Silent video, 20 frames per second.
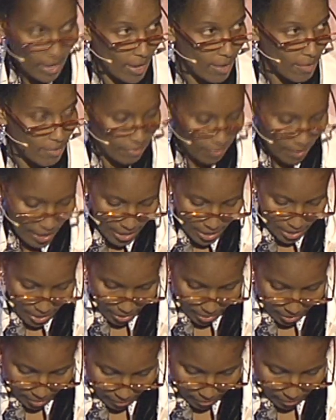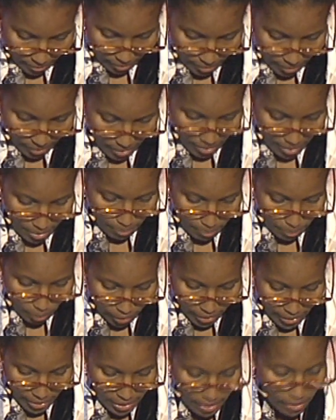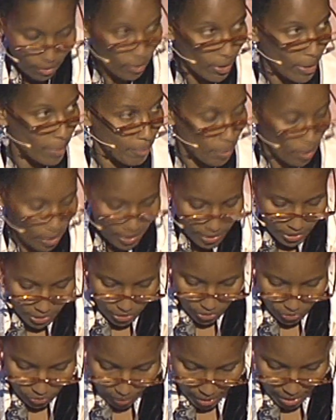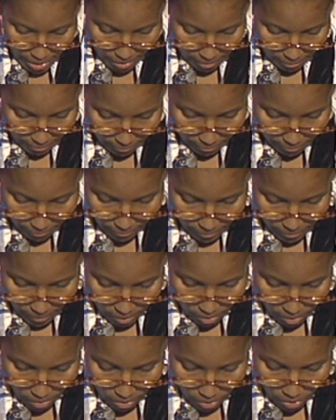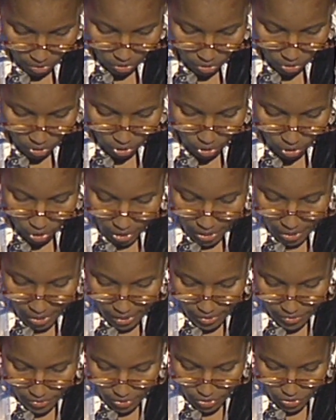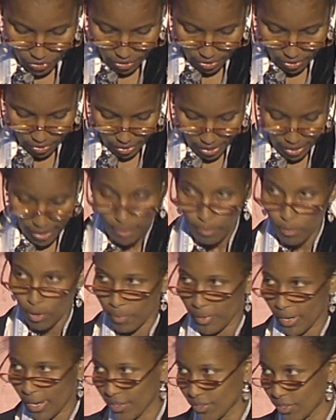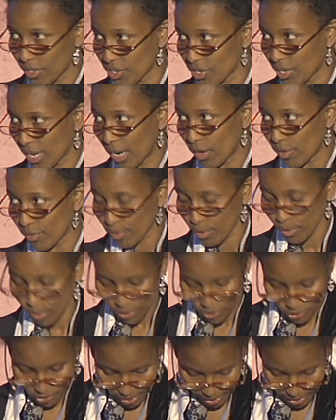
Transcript: And finally, political and policy training. Organization and mobilization are, of course,